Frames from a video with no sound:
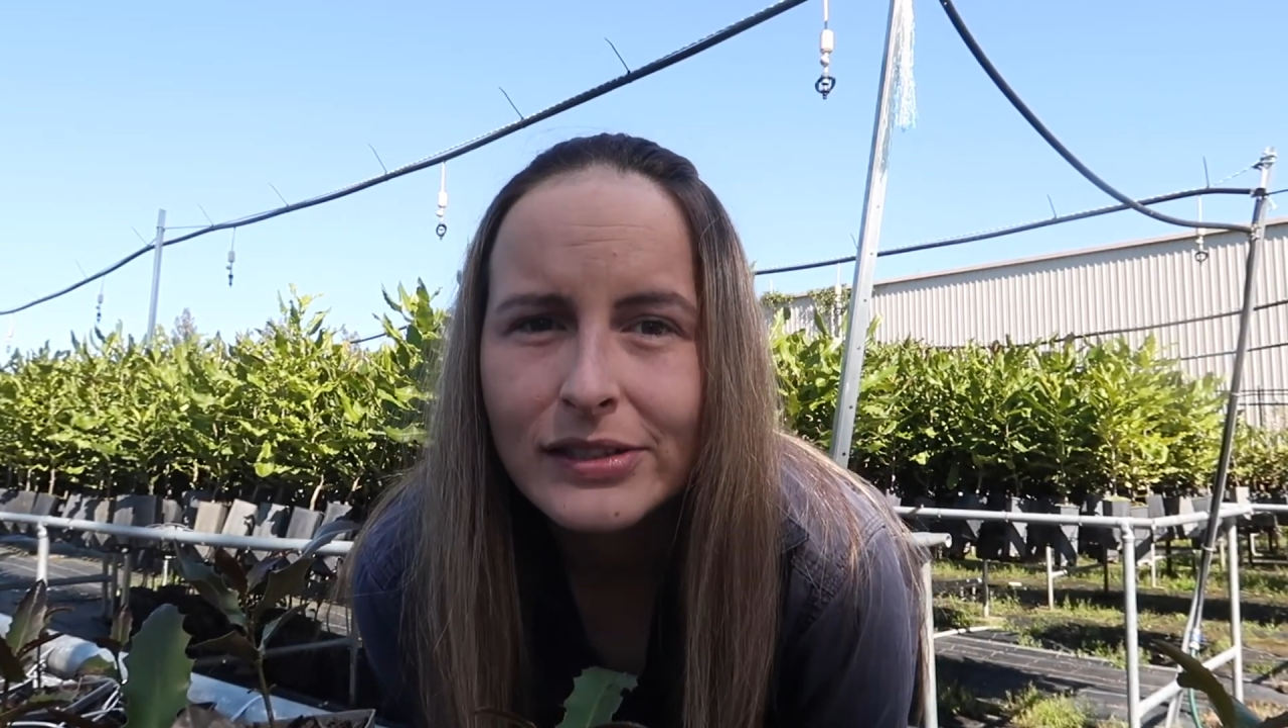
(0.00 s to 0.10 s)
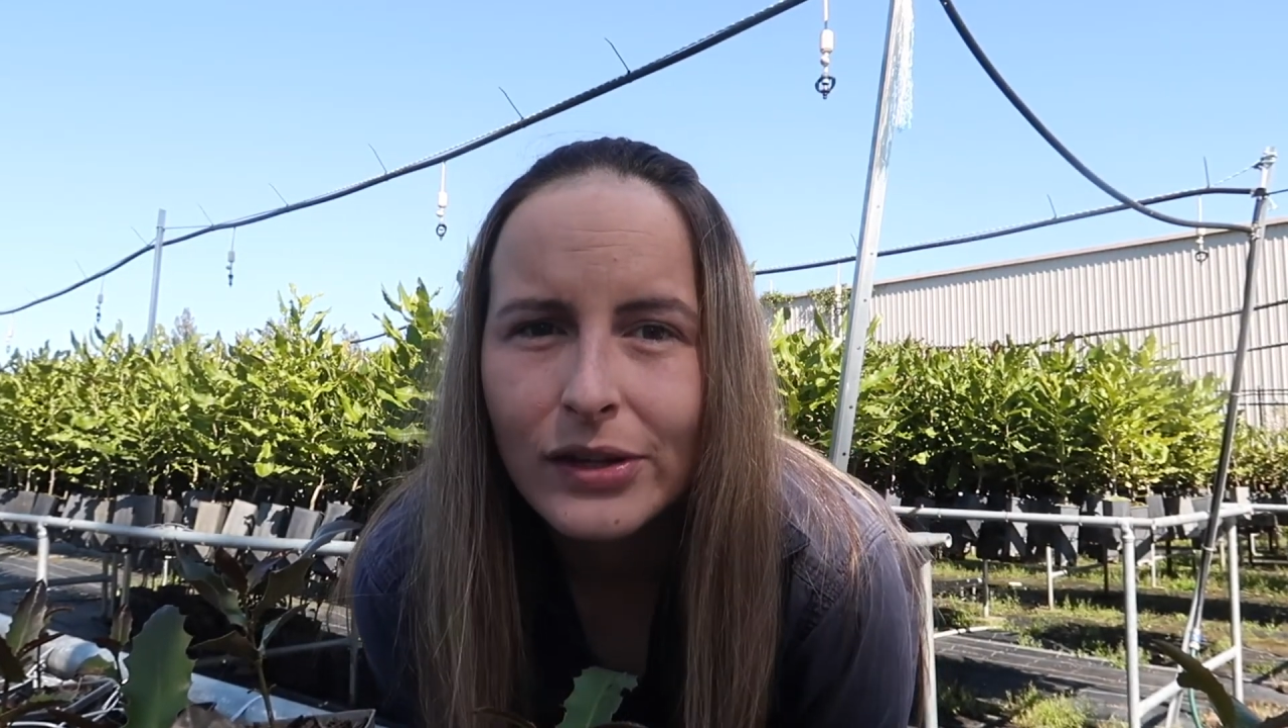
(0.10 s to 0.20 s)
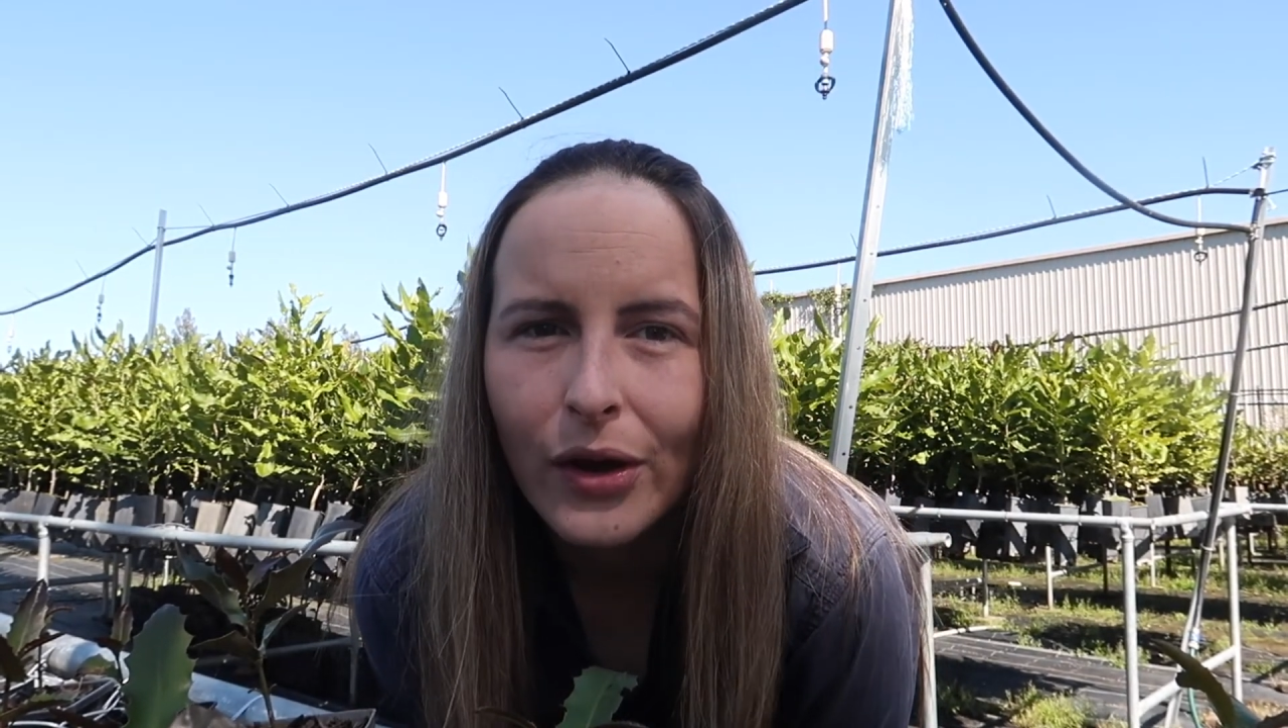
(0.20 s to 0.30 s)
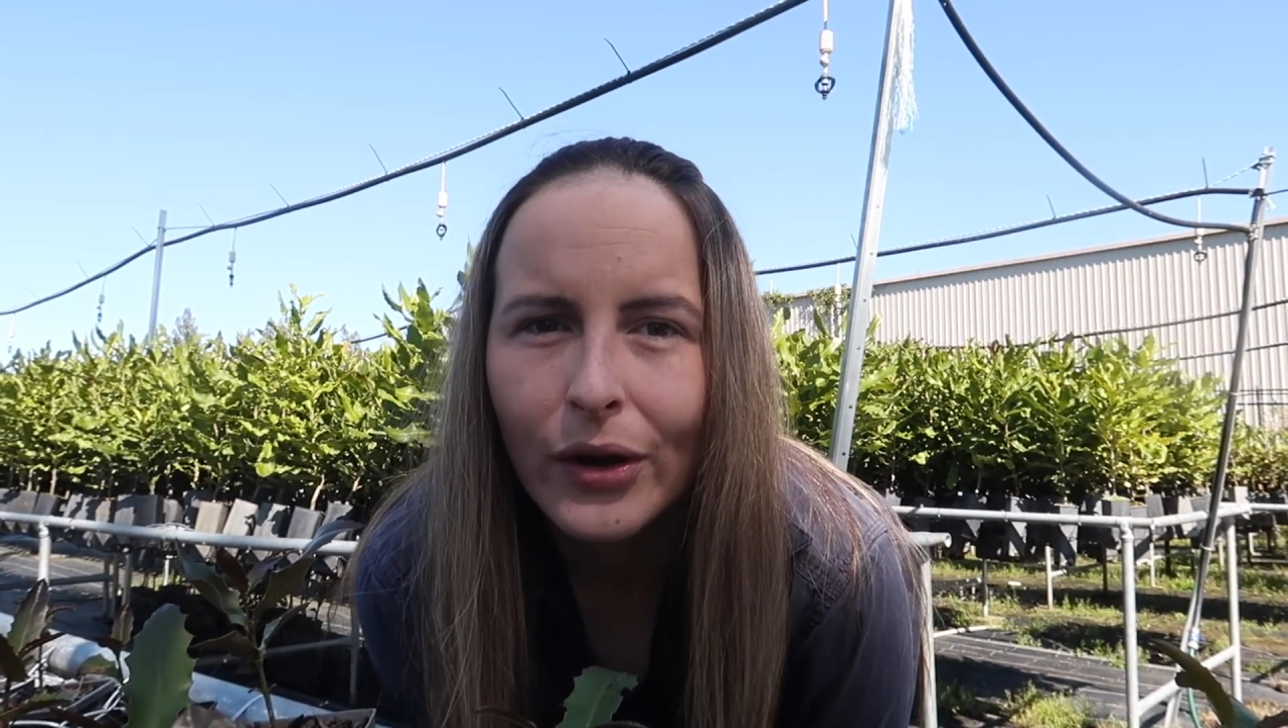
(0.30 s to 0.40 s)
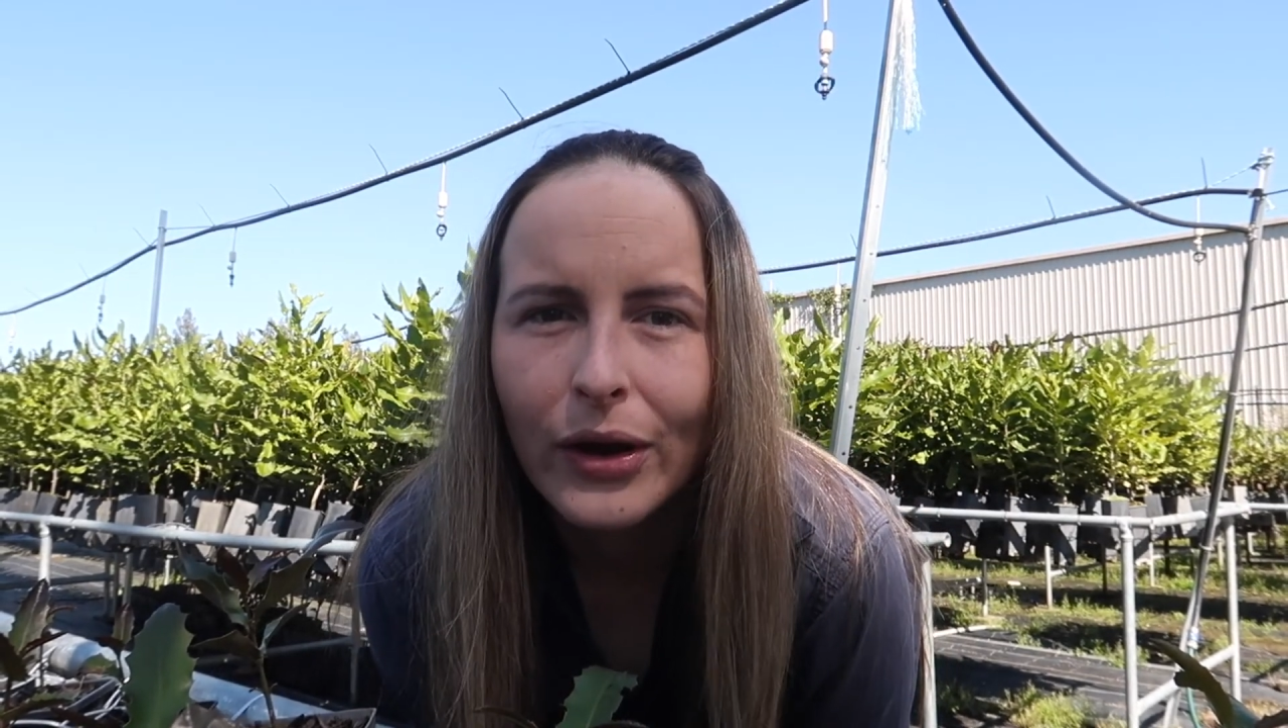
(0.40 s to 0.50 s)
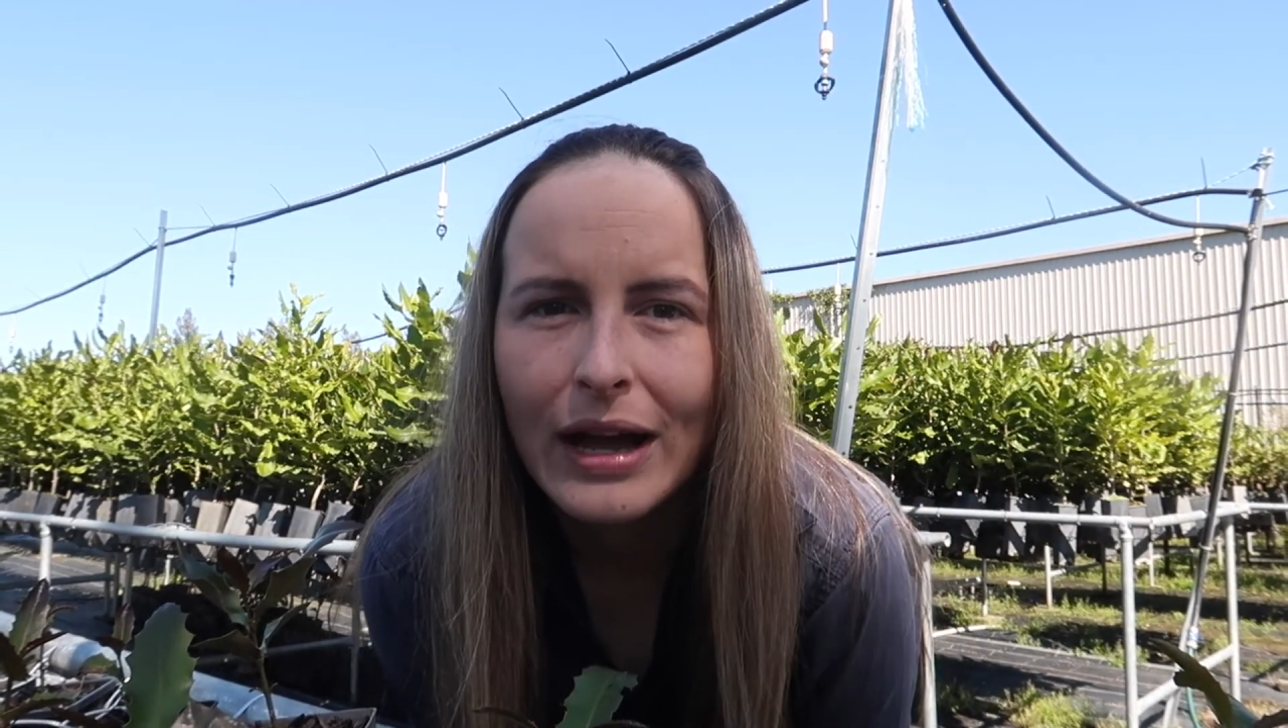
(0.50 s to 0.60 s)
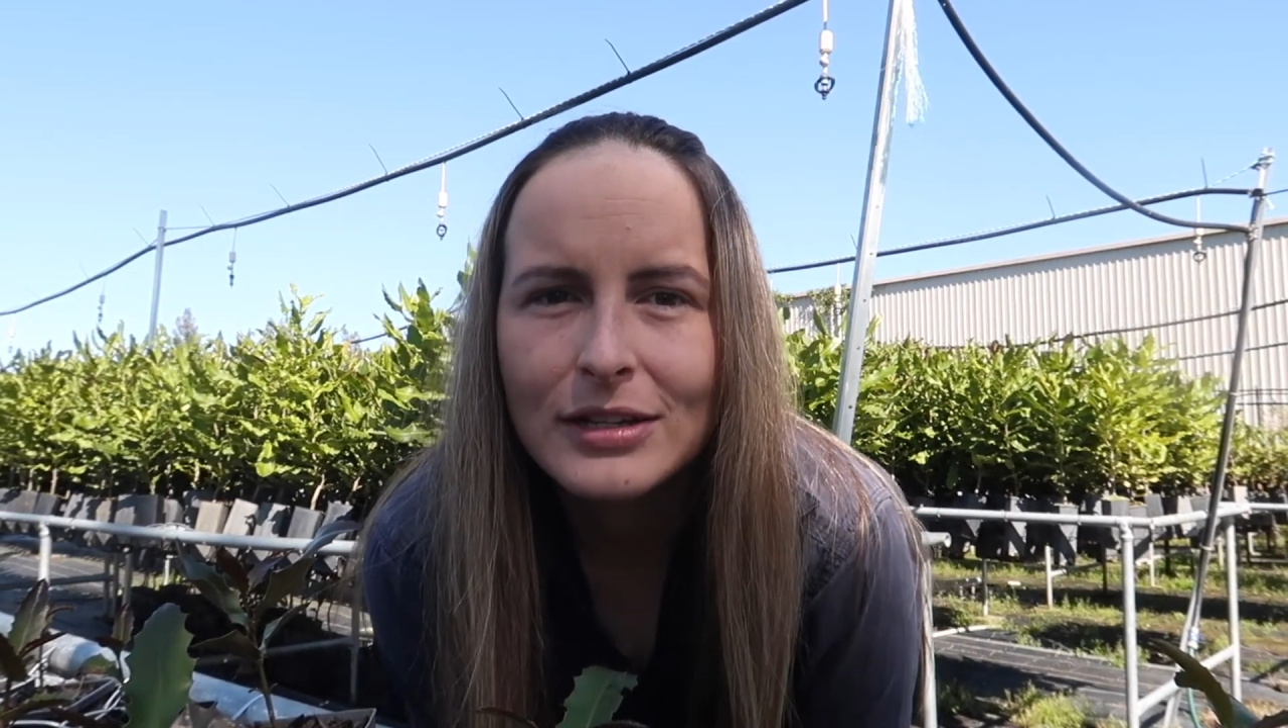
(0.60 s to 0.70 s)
So I